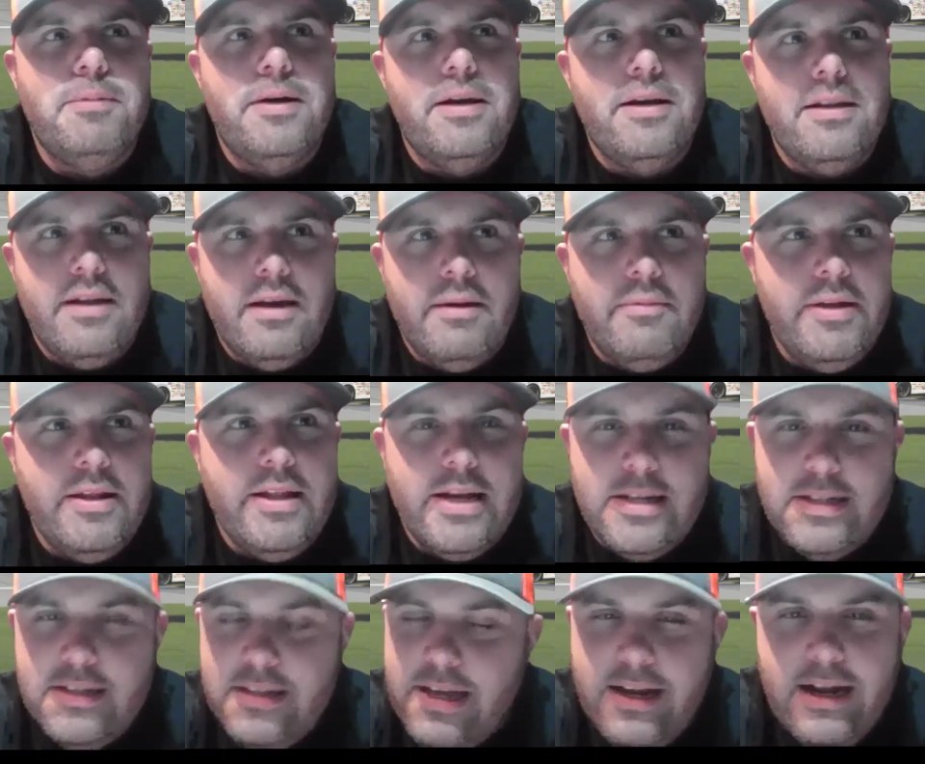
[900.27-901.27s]
But I mean,
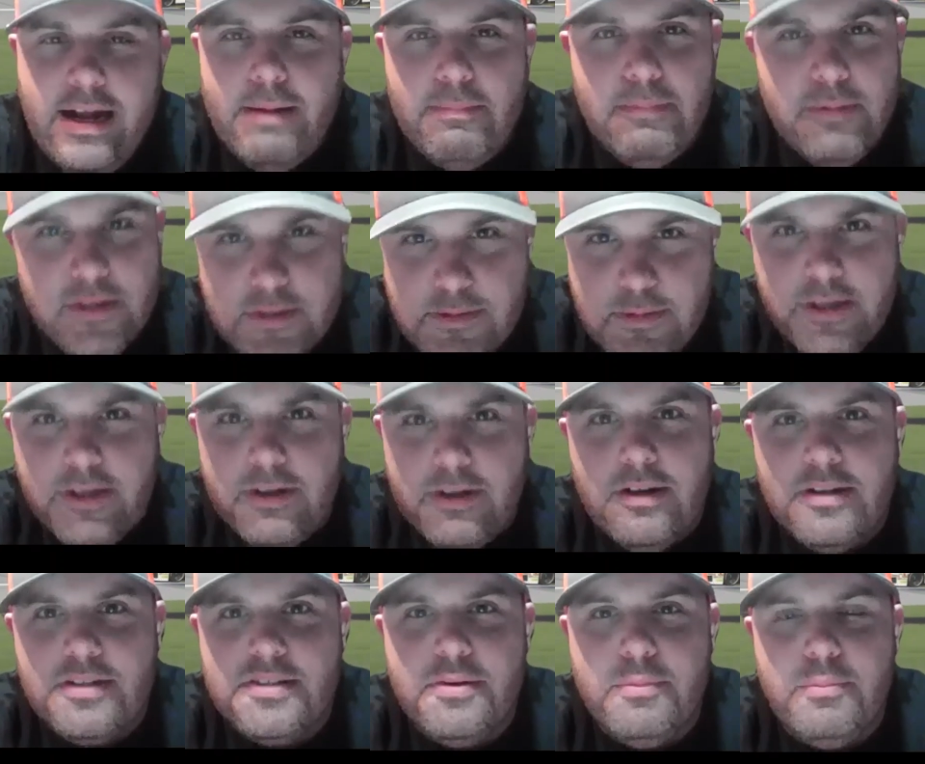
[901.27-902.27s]
that happens when you're
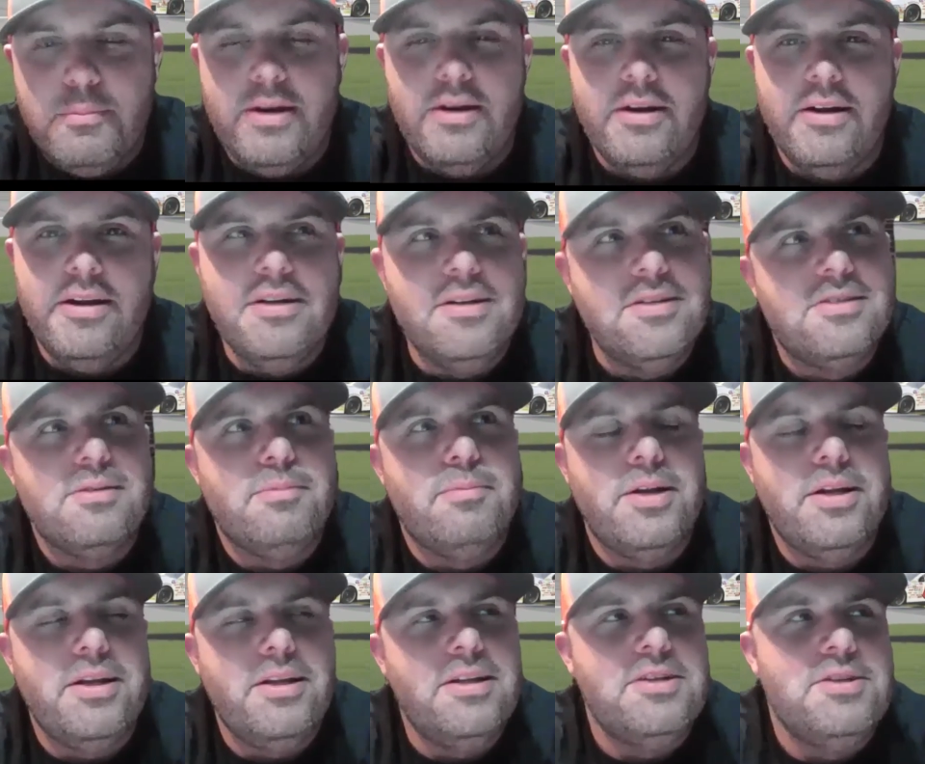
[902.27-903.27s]
also married to
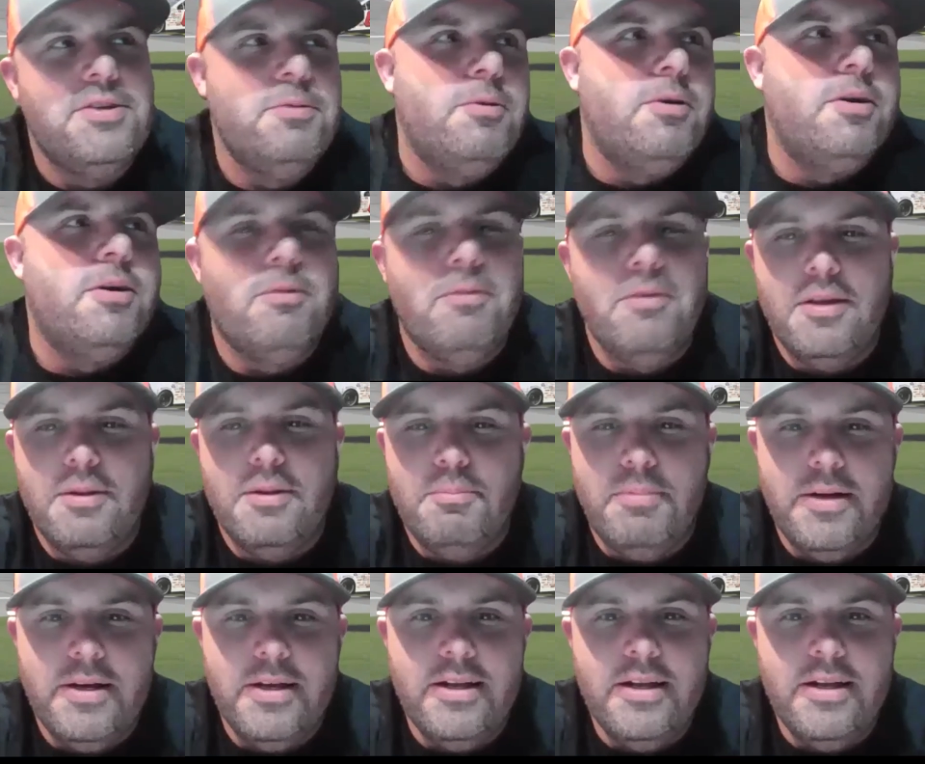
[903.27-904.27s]
somebody that you work with.
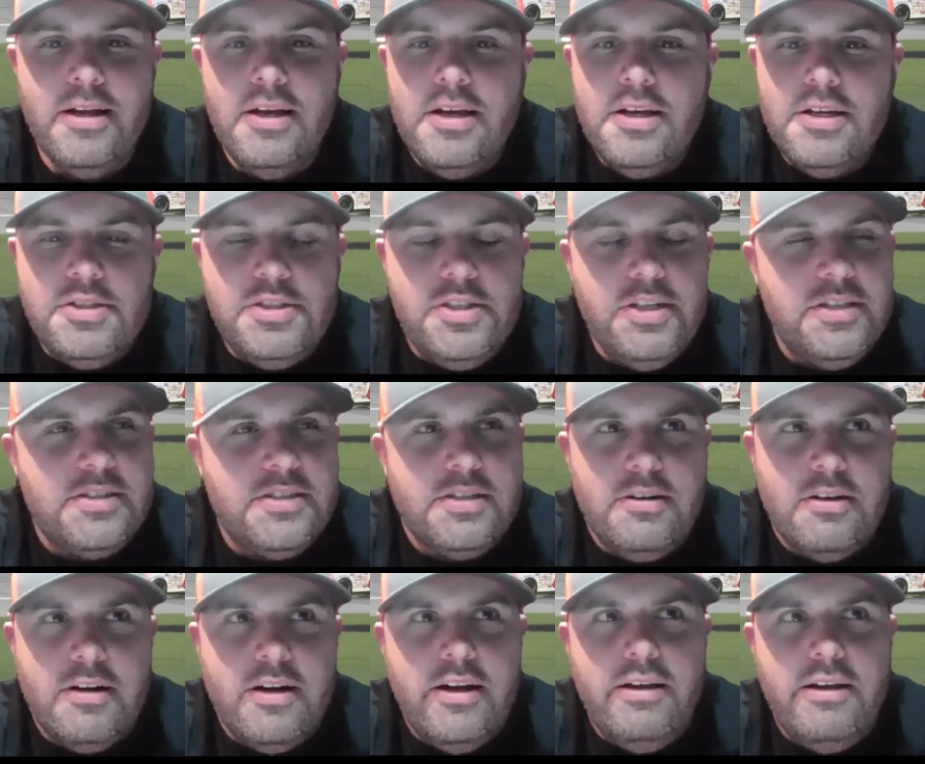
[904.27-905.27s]
But she's a
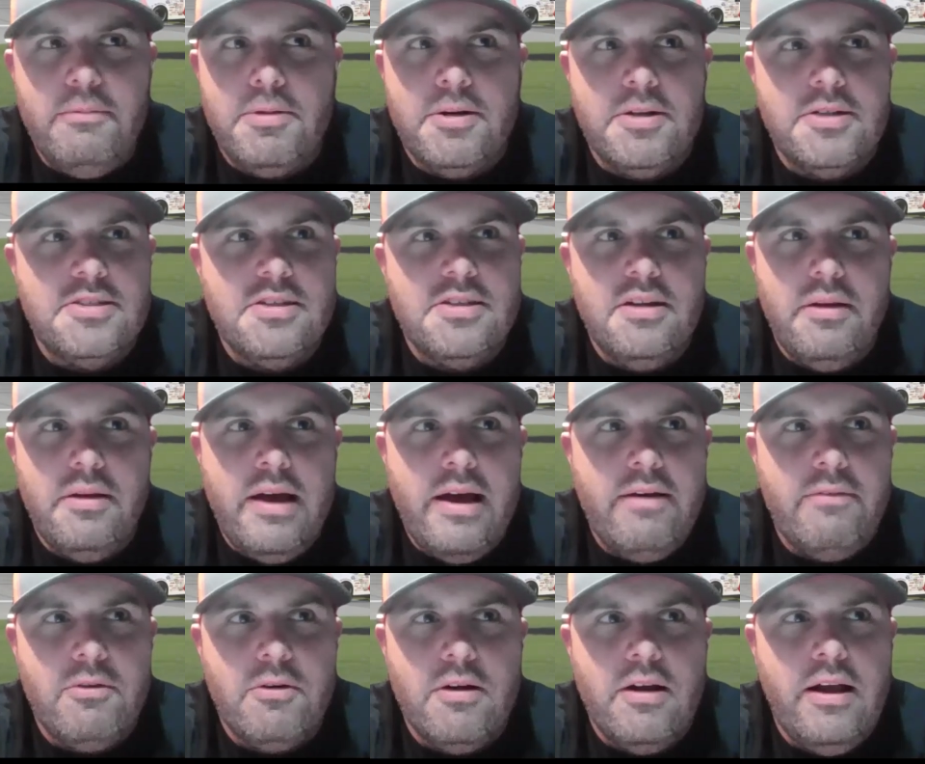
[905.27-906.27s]
great person to
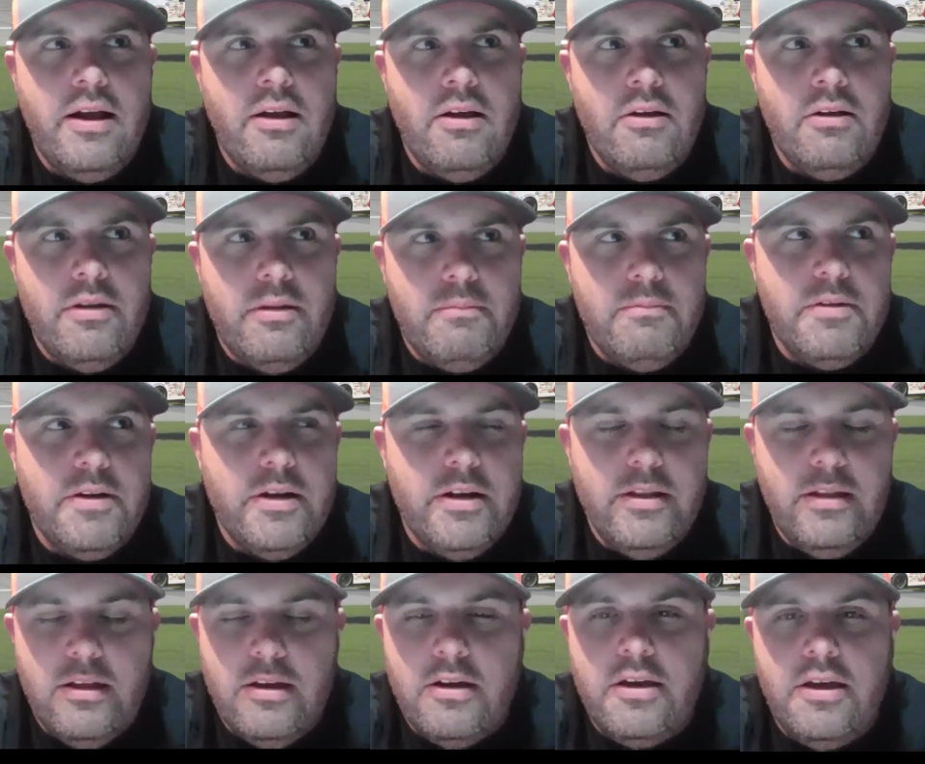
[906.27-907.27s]
have around. I'm very
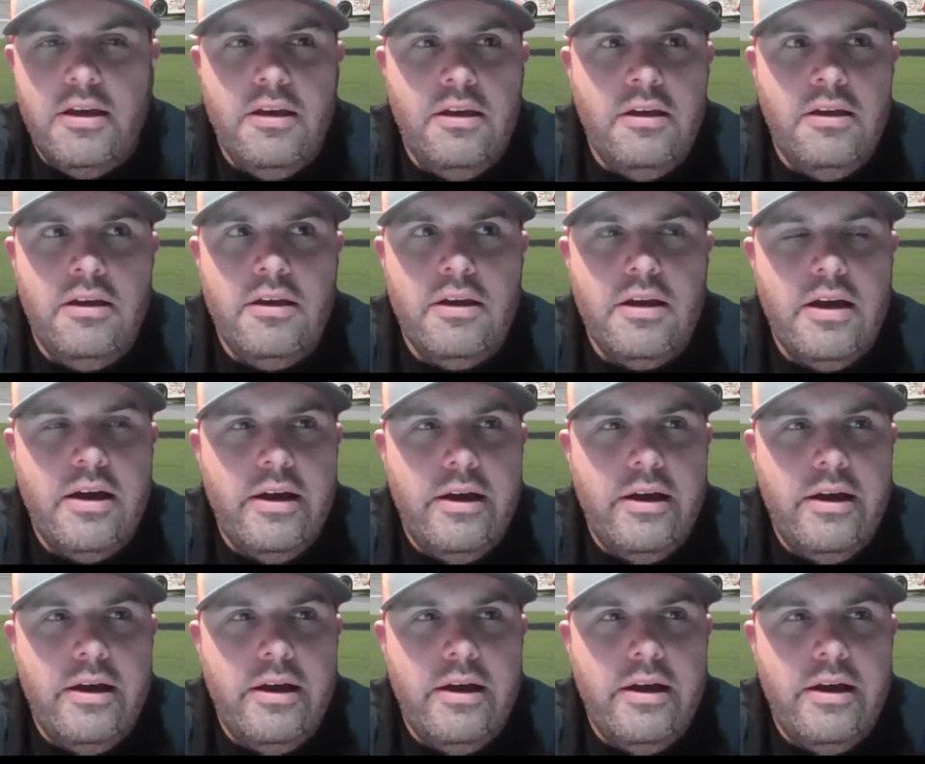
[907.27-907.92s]
lucky.